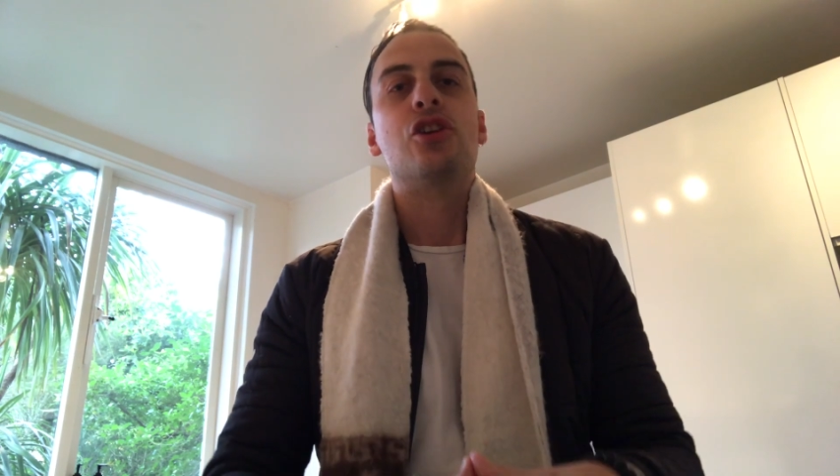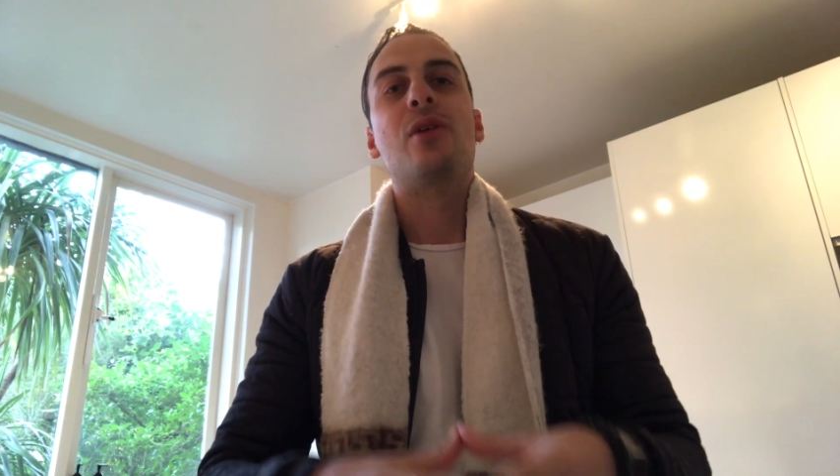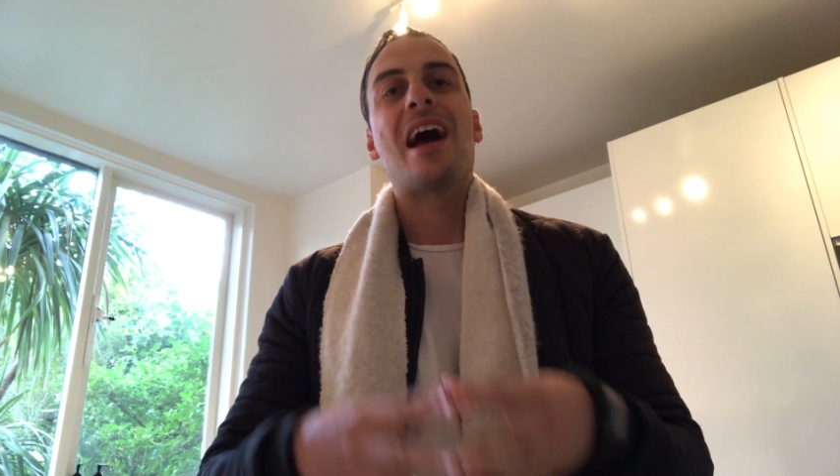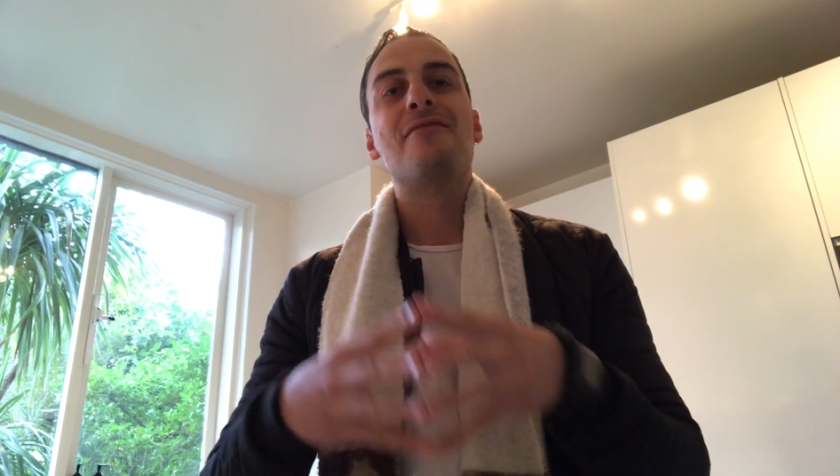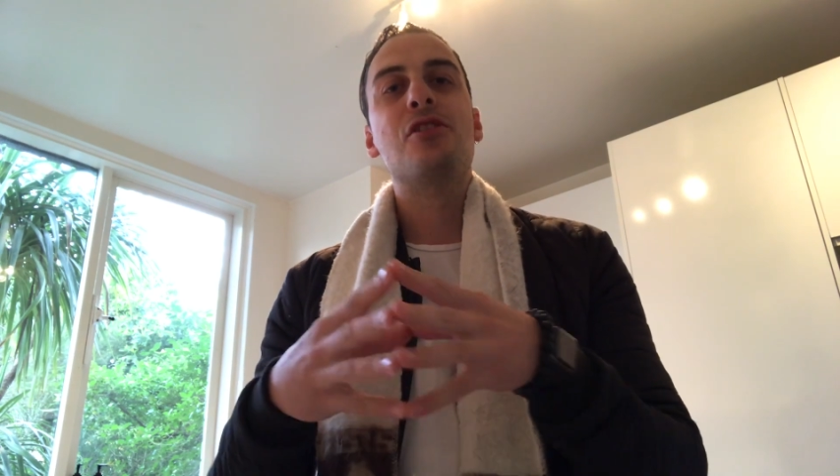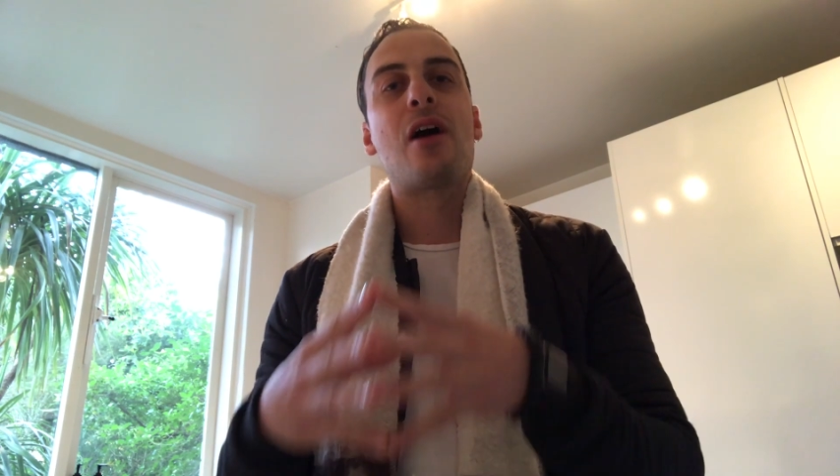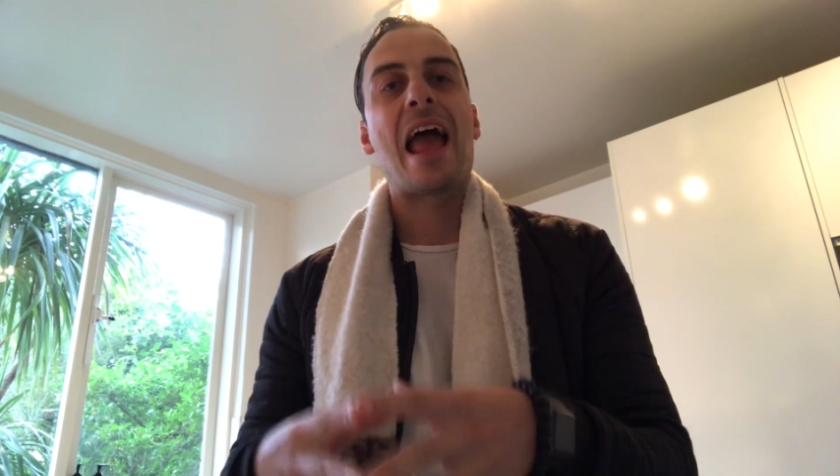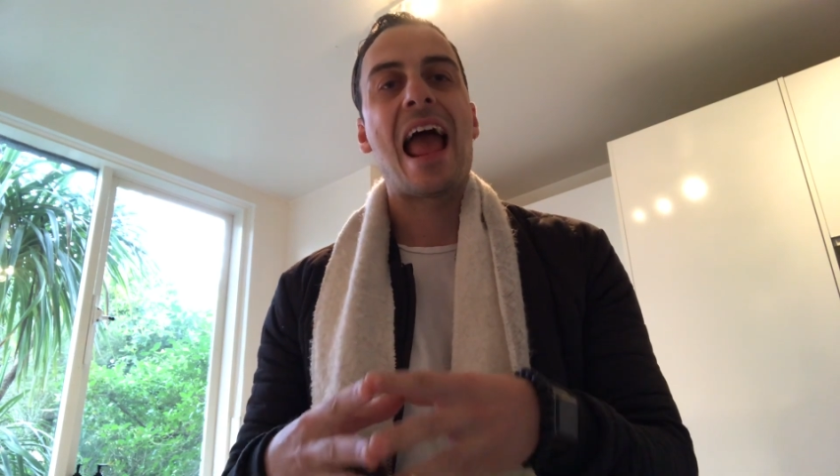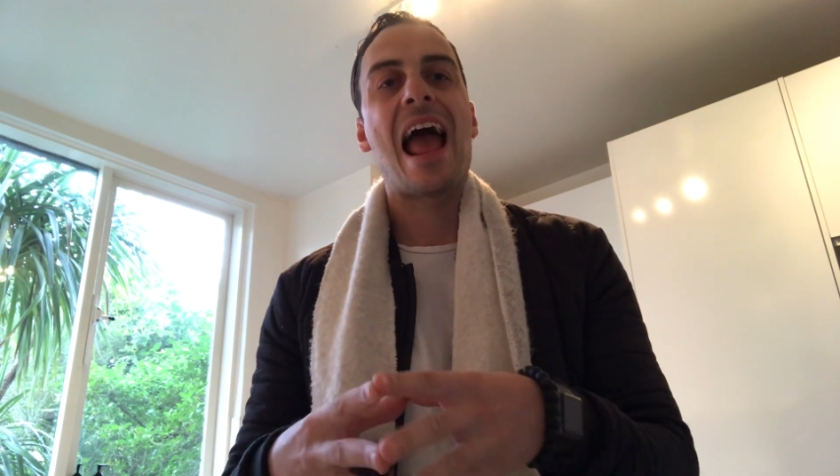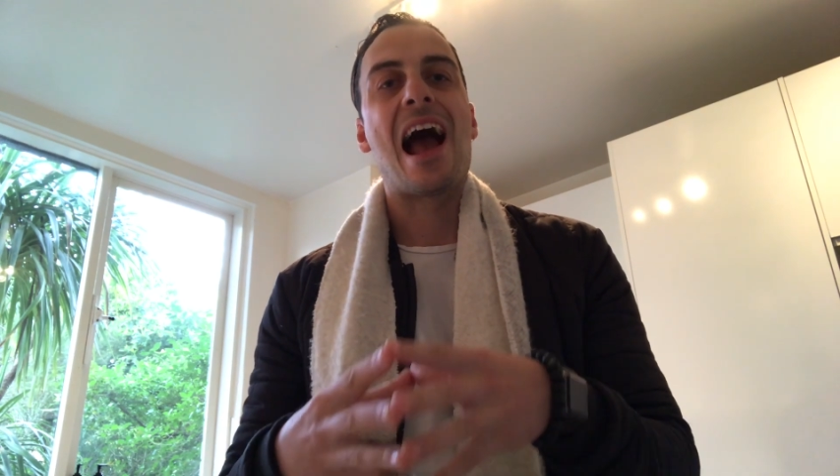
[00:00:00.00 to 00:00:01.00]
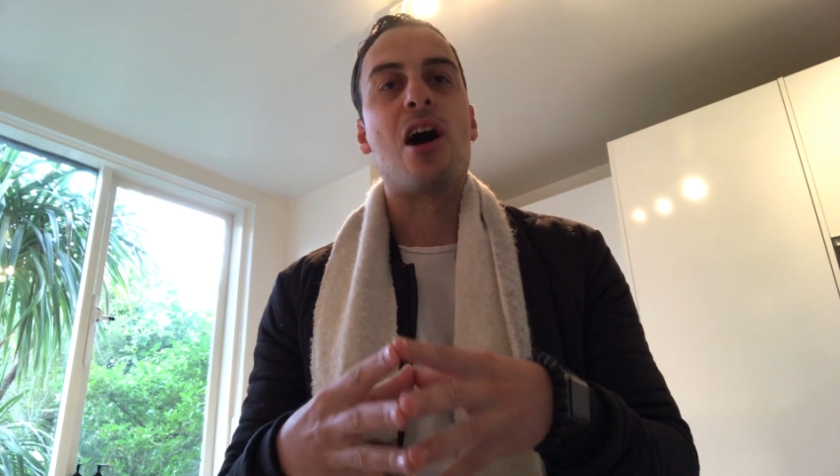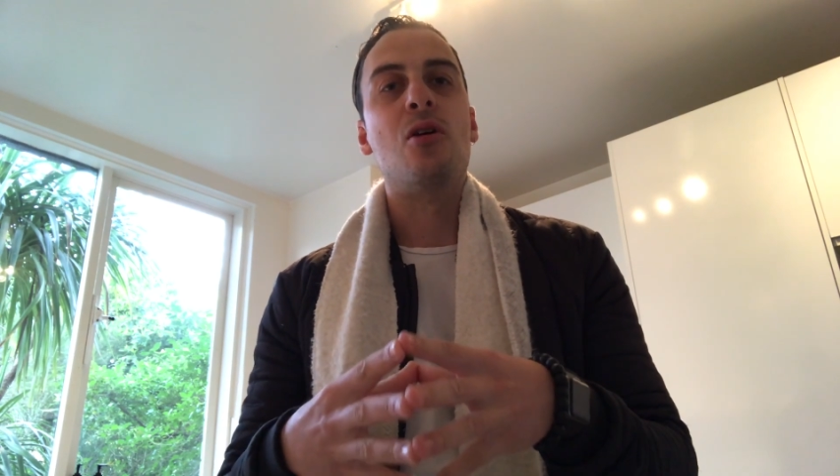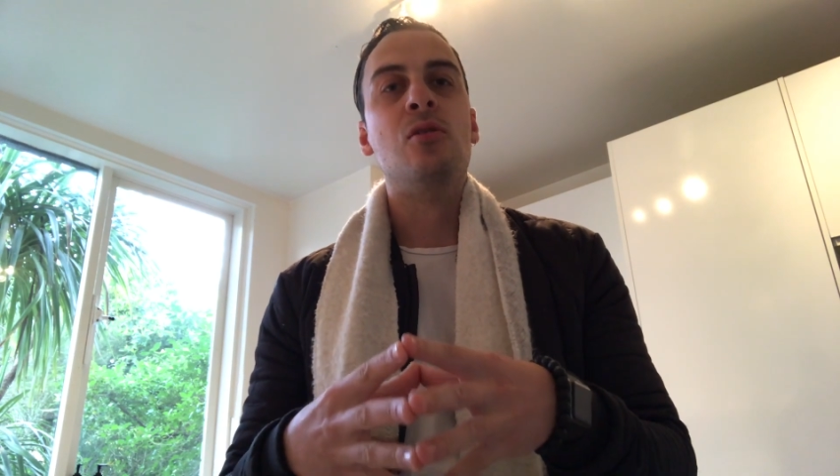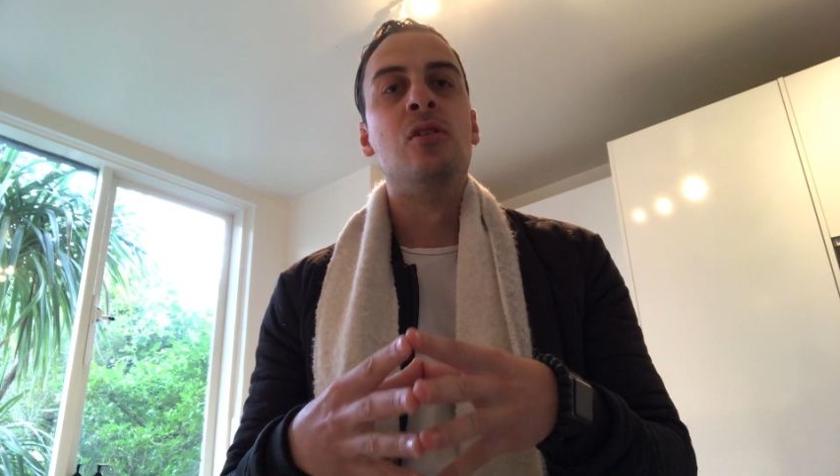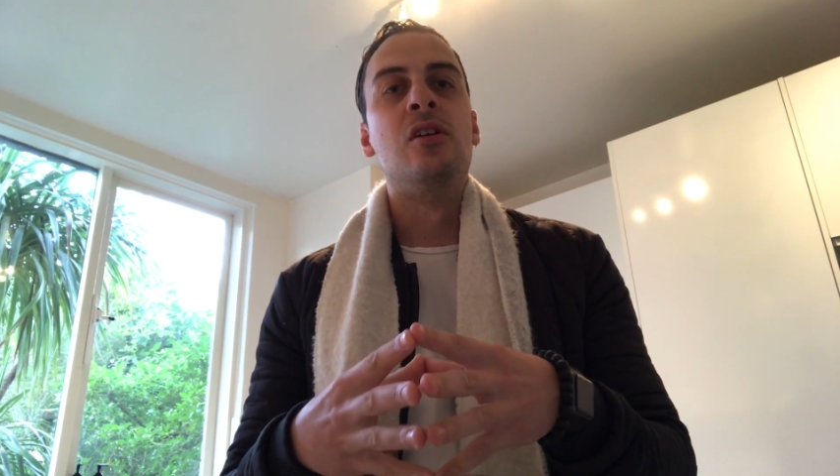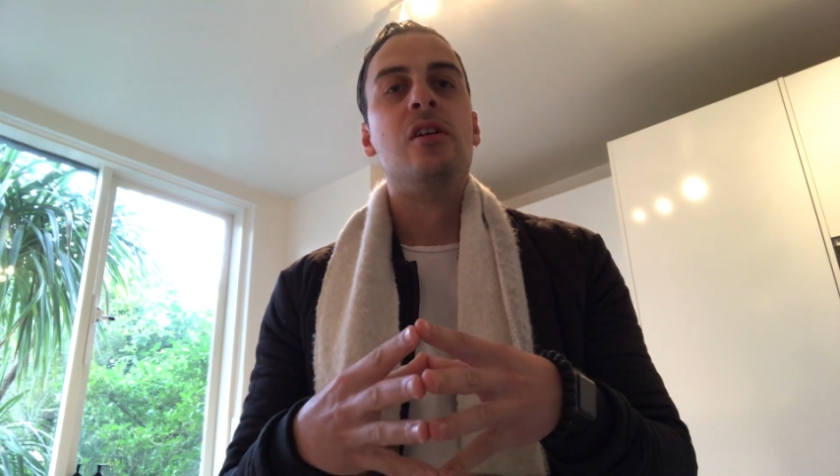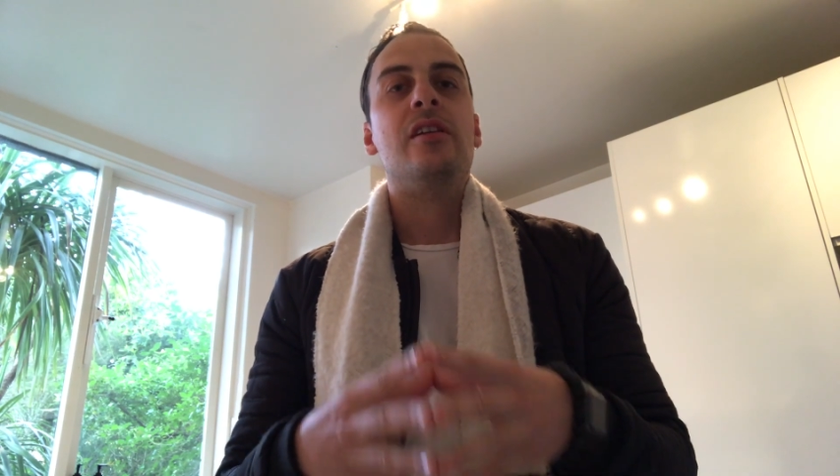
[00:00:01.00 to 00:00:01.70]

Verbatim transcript: you have your how.